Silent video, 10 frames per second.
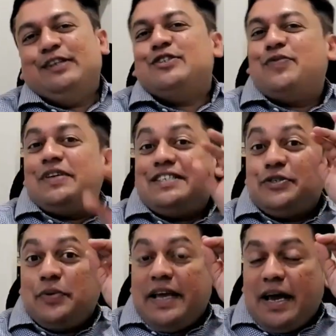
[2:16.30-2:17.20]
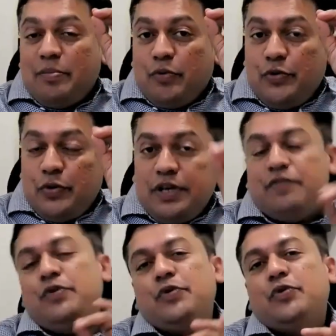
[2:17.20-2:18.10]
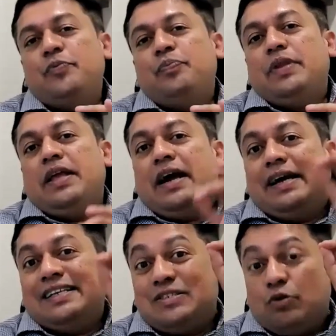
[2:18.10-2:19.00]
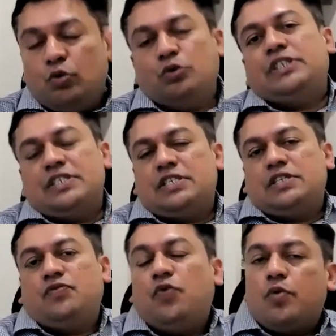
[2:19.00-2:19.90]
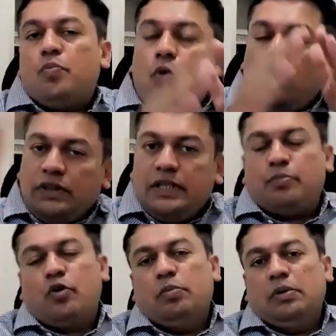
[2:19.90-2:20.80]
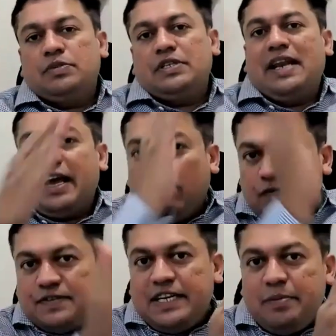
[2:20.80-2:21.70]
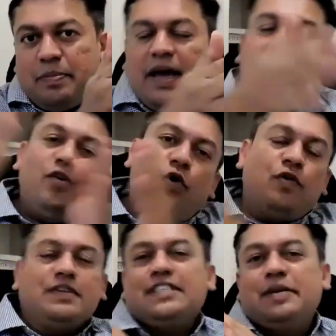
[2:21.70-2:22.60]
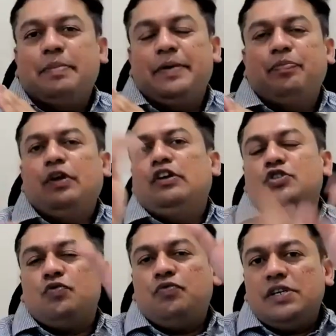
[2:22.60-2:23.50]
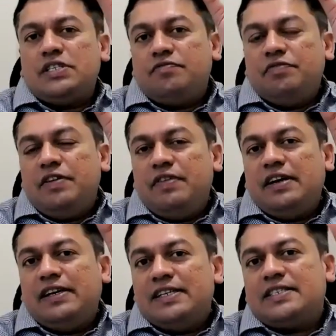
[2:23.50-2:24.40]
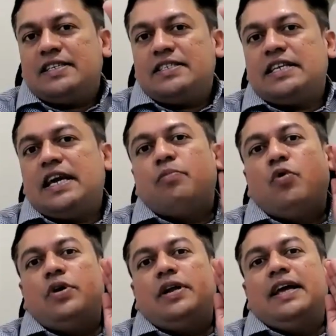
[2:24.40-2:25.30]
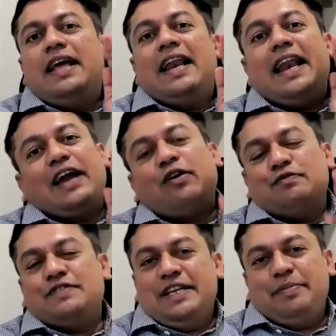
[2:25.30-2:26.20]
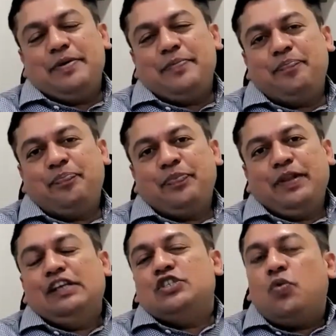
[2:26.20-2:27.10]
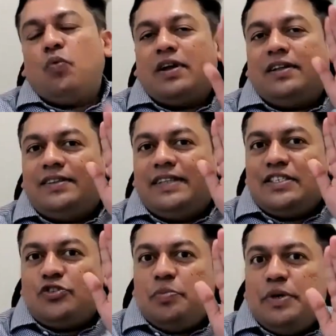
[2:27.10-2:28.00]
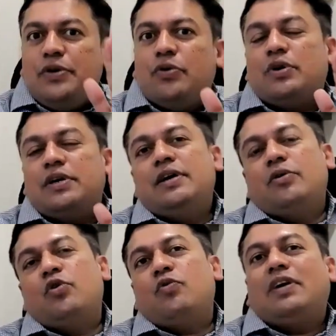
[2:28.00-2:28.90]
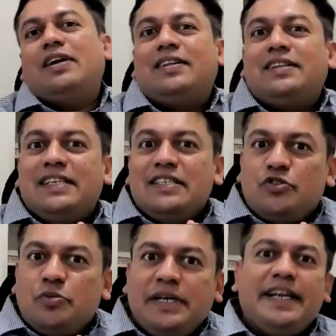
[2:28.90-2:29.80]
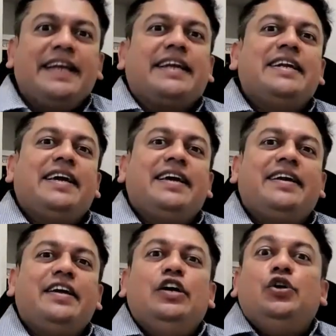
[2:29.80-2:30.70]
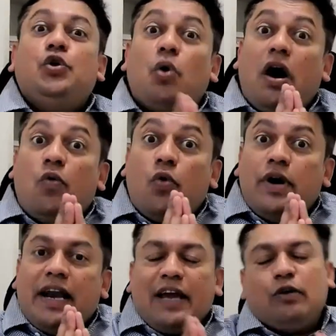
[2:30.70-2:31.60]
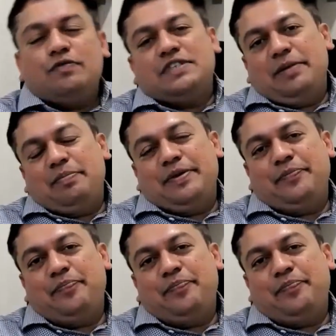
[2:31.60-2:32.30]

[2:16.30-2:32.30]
So friends, today I'm going to give you solutions for both the problems, lack of sleep and oversleeping. So first we will discuss about lack of sleep. So what are the things to be noted down or what are the things to be taken care to avoid lack of sleep?